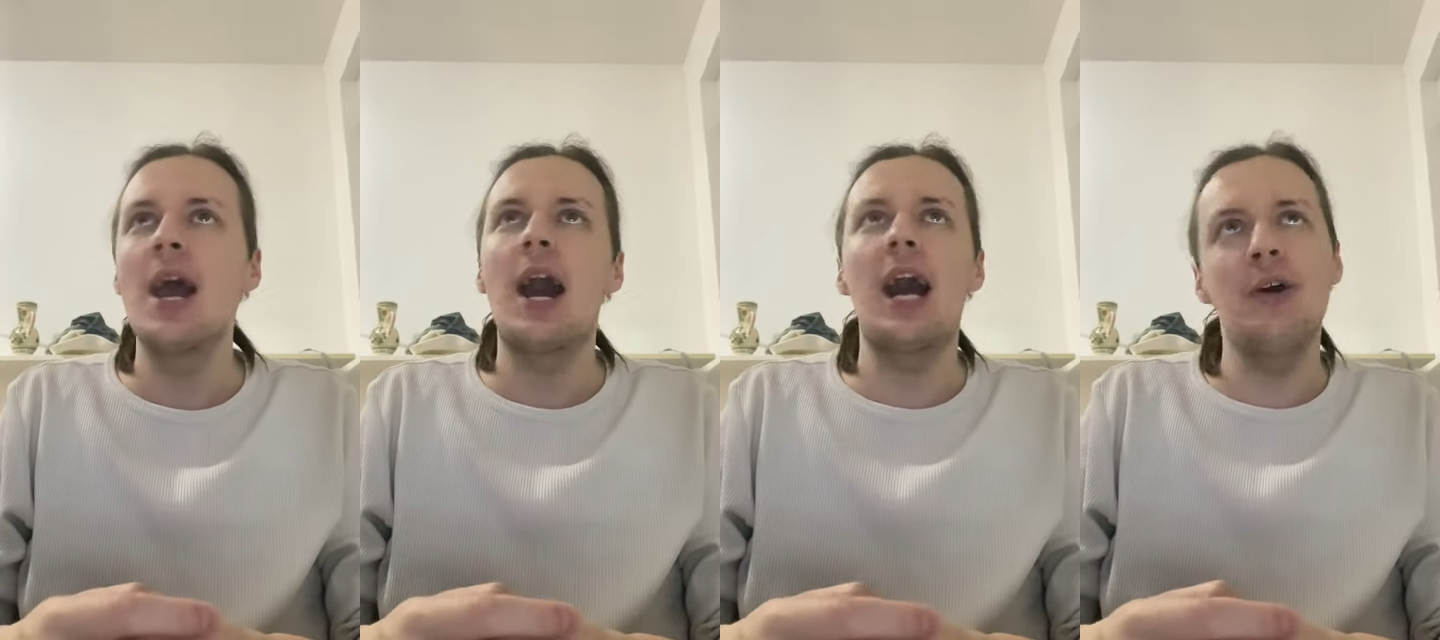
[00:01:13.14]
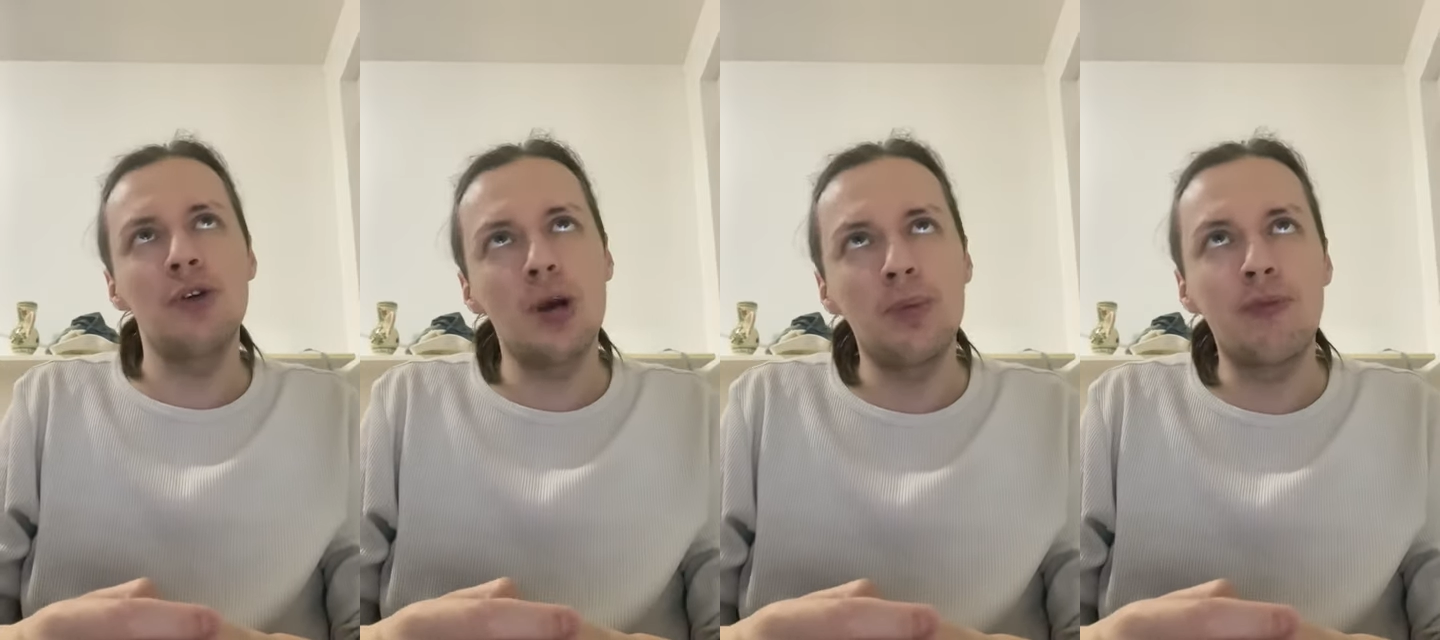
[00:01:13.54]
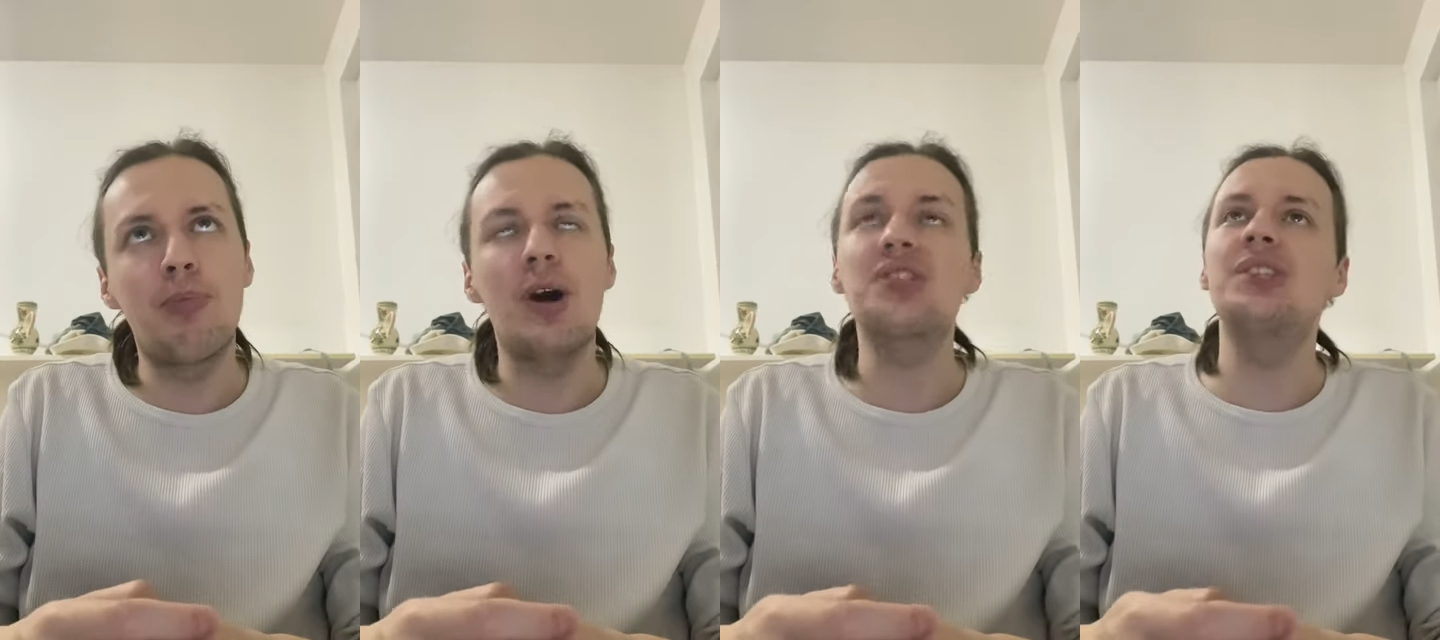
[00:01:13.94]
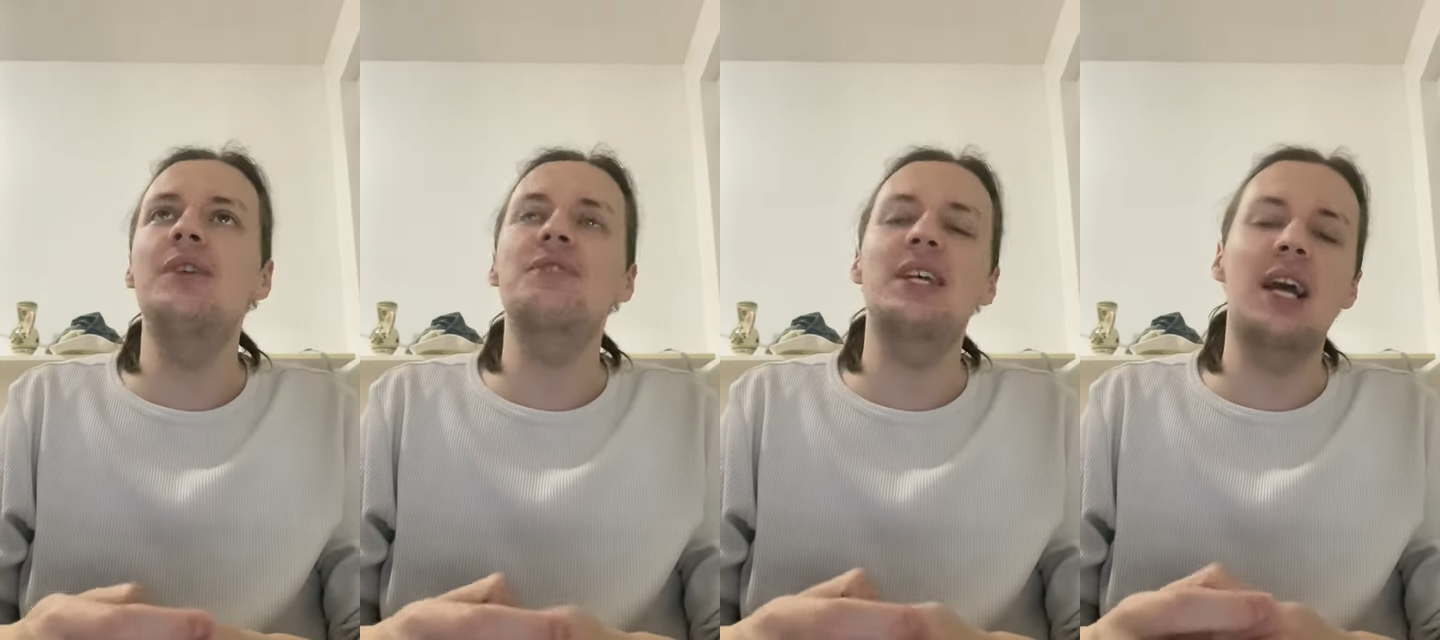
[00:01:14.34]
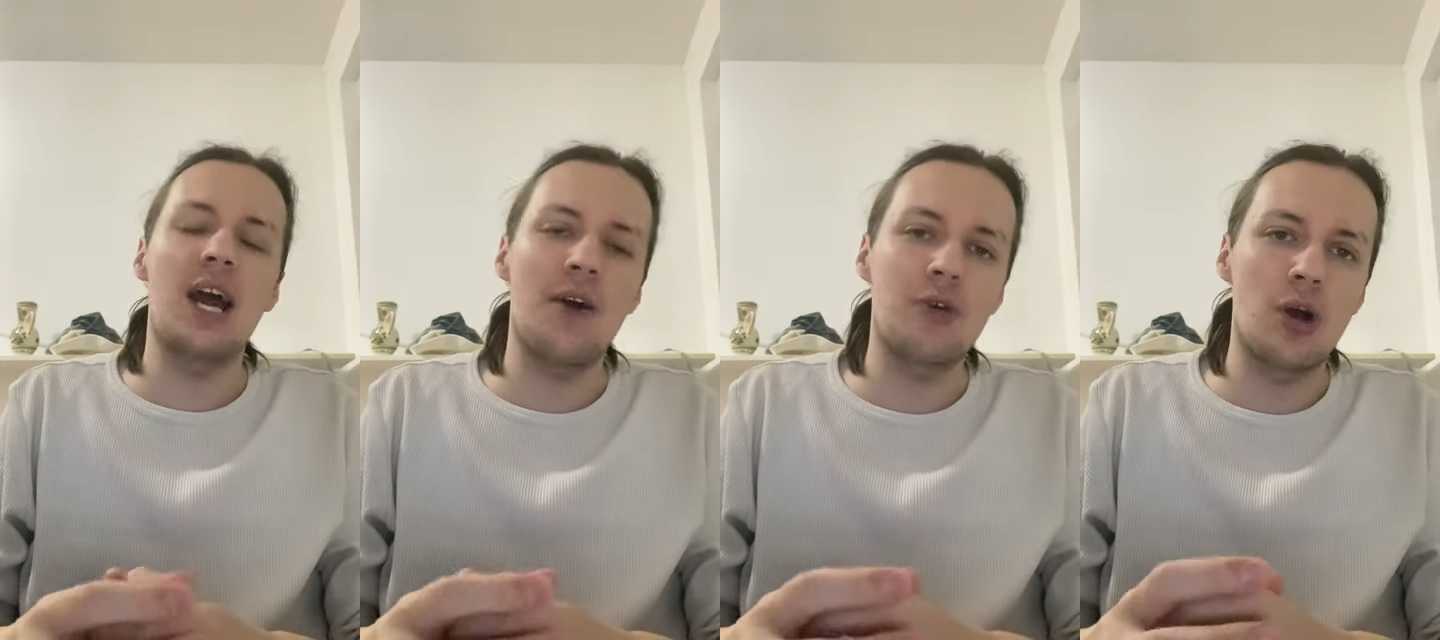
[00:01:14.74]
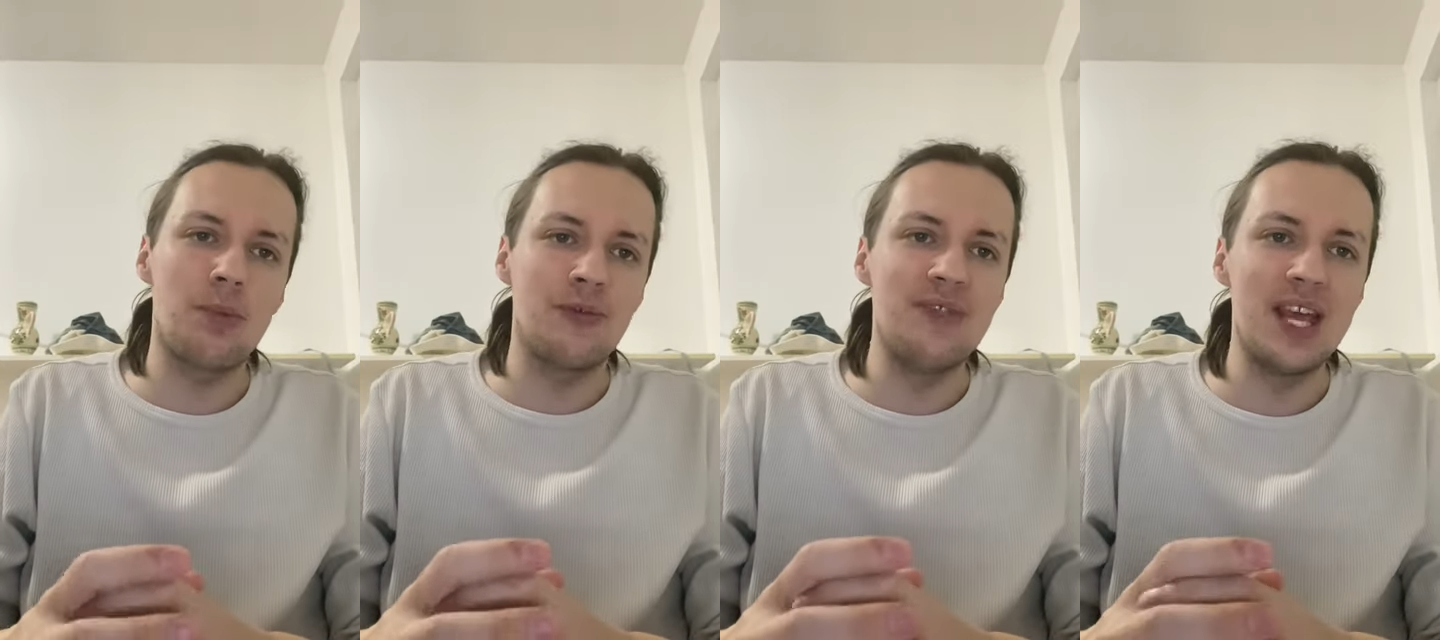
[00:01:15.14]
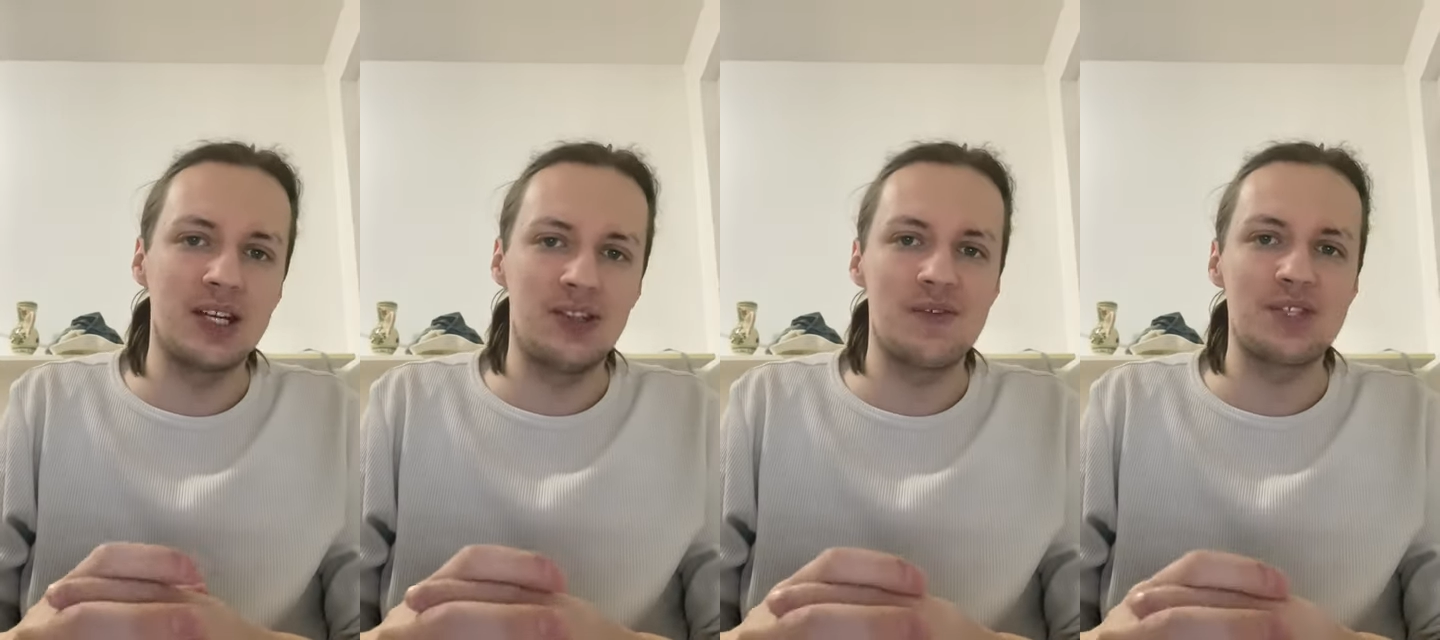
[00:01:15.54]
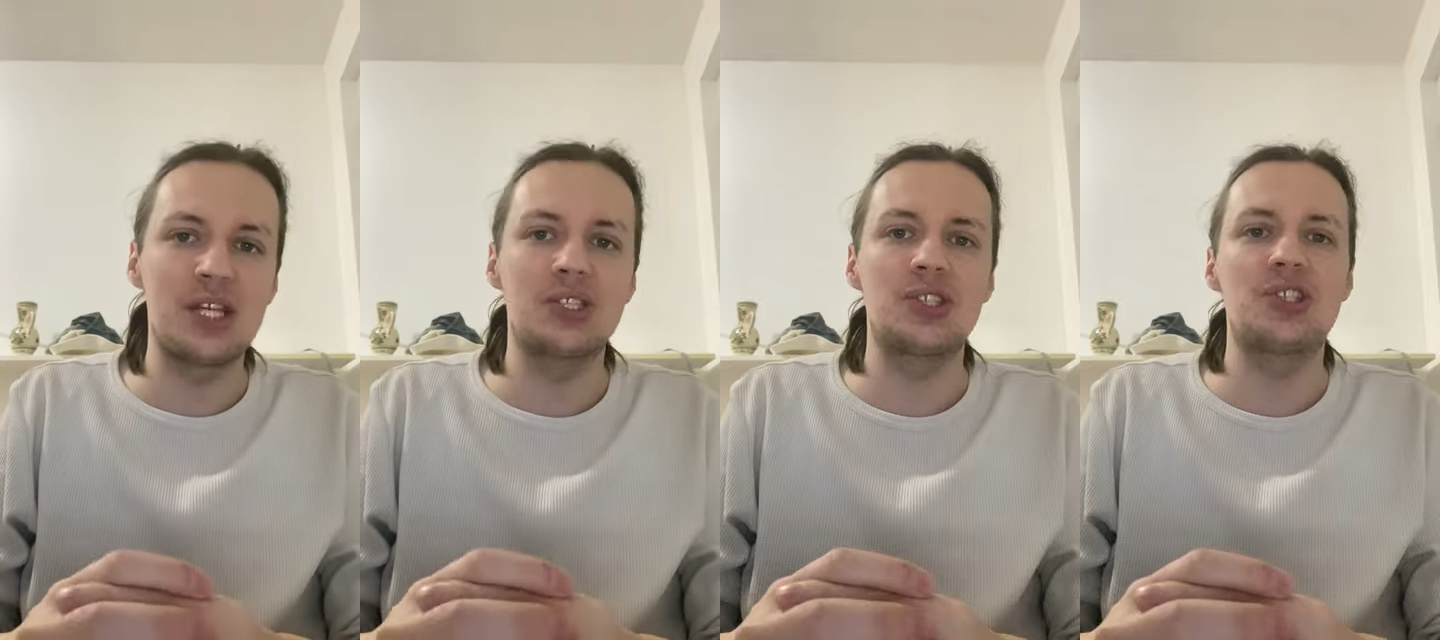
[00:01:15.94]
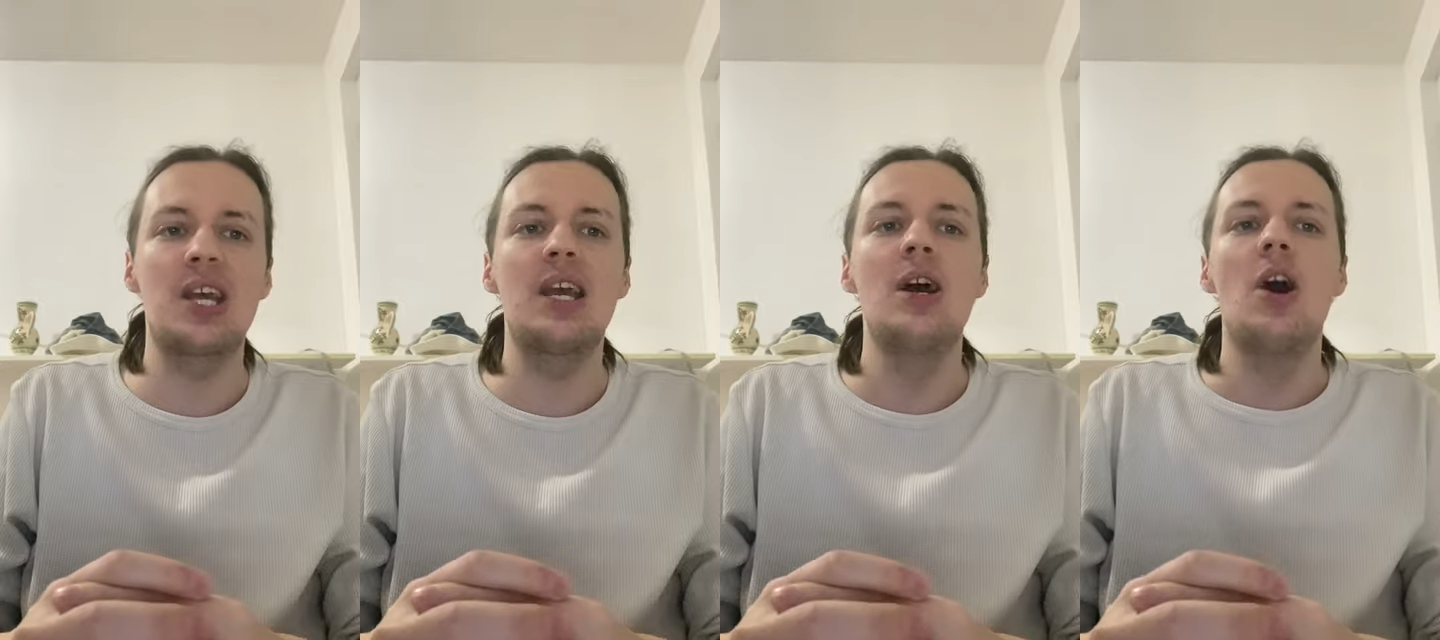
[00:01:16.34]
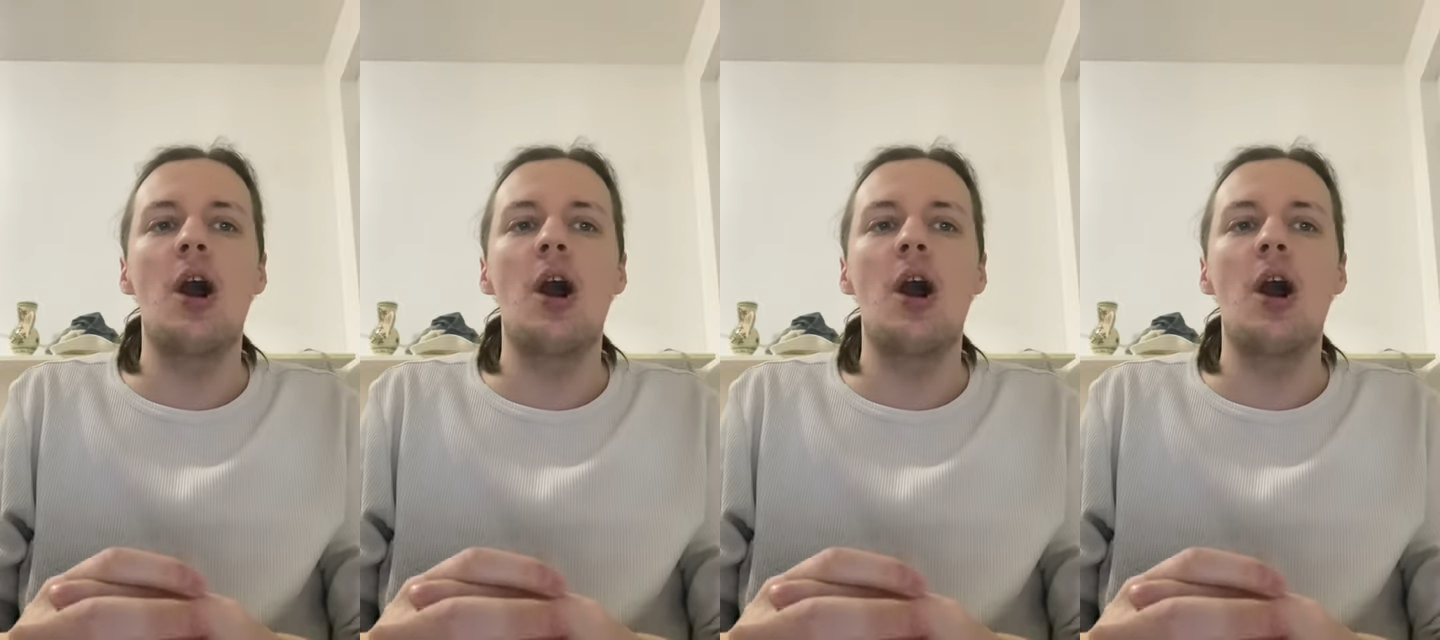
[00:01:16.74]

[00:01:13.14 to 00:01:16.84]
I have a couple of positives and I have a couple of negatives things to say